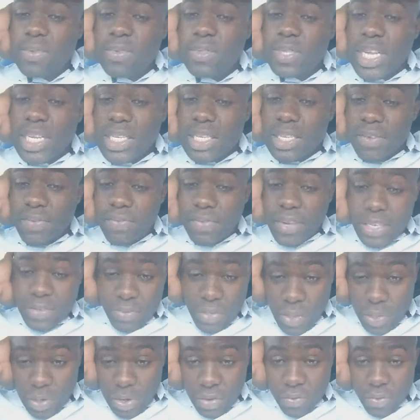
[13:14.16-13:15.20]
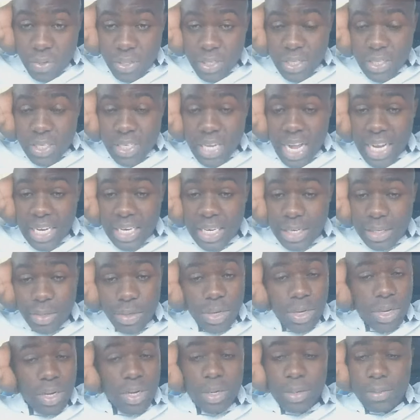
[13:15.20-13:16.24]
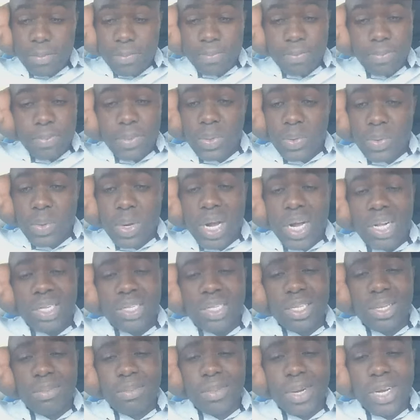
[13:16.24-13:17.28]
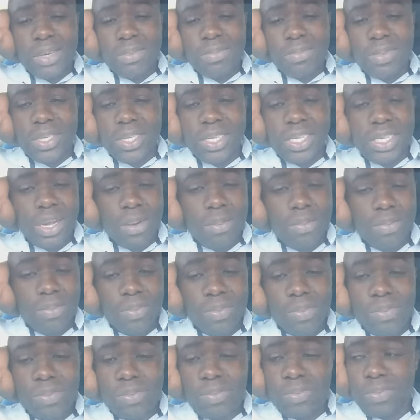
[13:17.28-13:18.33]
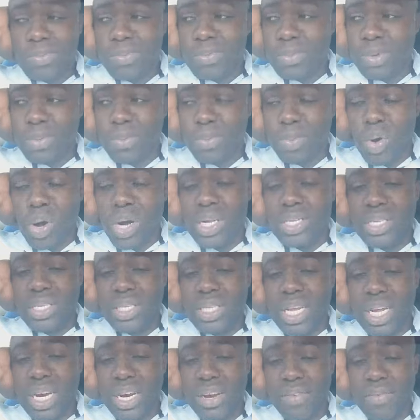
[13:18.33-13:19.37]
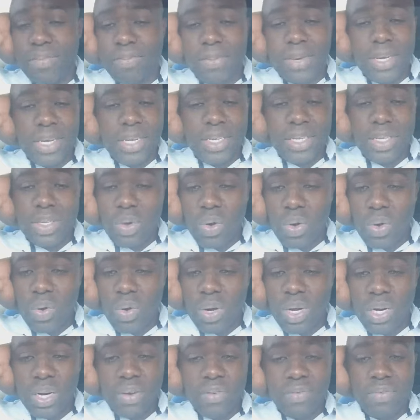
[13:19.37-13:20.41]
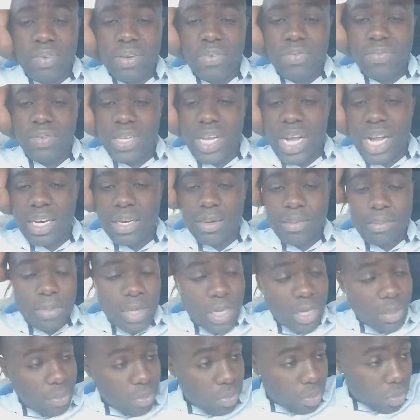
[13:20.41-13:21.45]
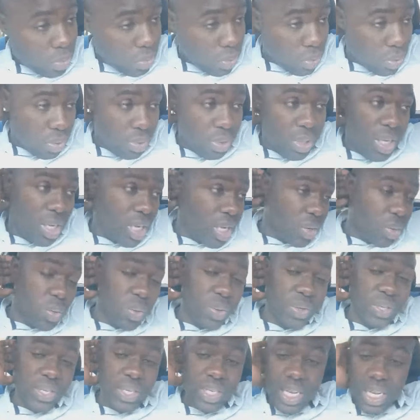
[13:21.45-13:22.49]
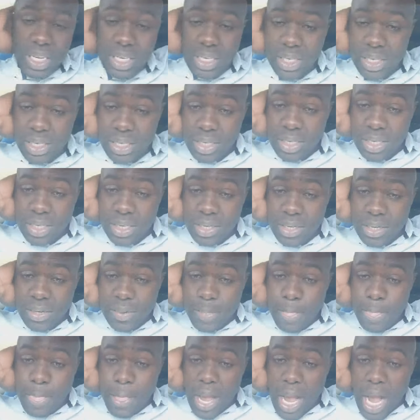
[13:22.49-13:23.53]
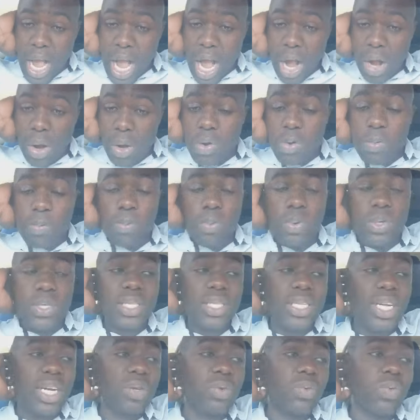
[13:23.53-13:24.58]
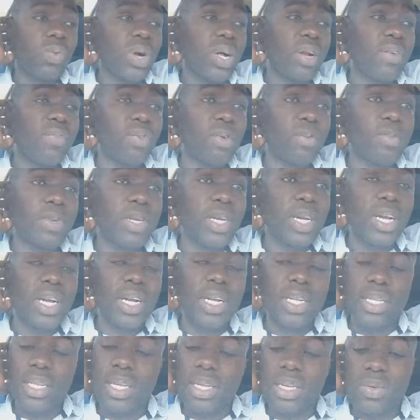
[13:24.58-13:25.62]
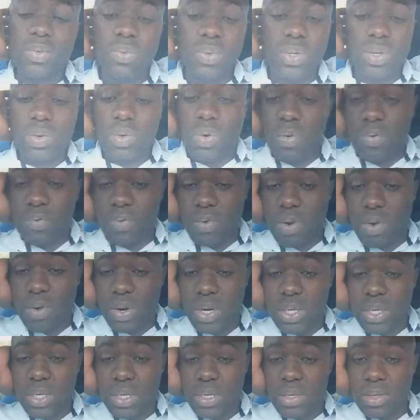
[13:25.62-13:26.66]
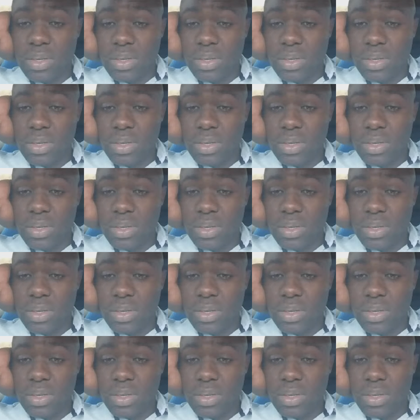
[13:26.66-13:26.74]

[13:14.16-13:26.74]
that's the first video for the channel. Well, there might be some points that I've missed or whatever I've done. Maybe not a good start. I hope we start well from here and then we go forward.